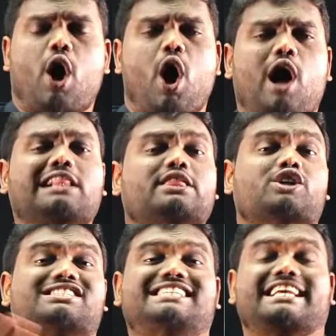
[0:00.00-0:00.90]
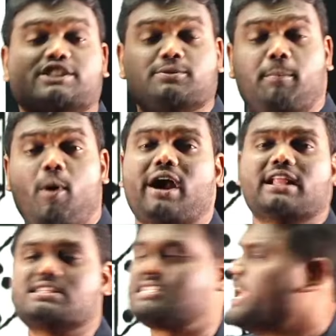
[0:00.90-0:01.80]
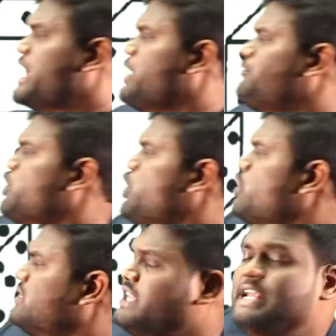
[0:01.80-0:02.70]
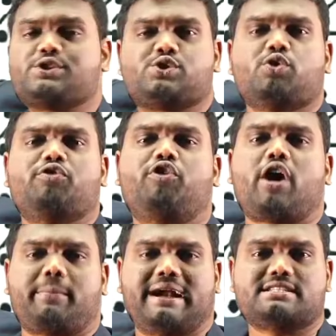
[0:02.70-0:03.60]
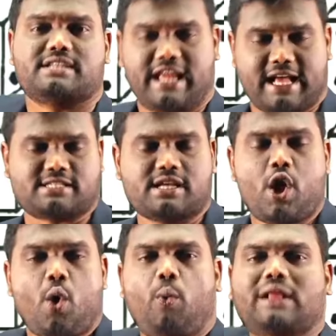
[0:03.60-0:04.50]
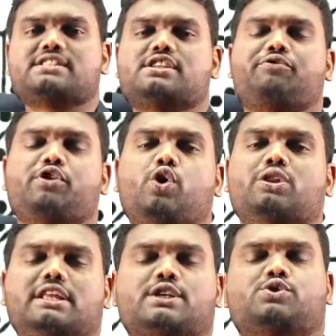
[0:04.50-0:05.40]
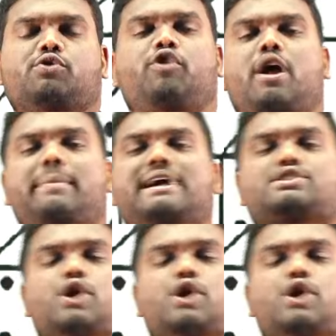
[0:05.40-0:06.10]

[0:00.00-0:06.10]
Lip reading: all those 6 models if you know these two formats. Yes, once if you know these two formats,